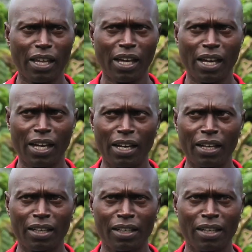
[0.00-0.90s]
their
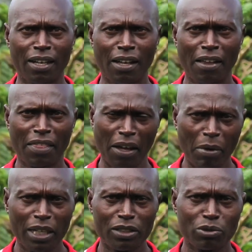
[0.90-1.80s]

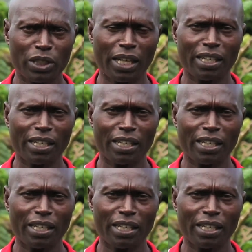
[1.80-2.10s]
money to their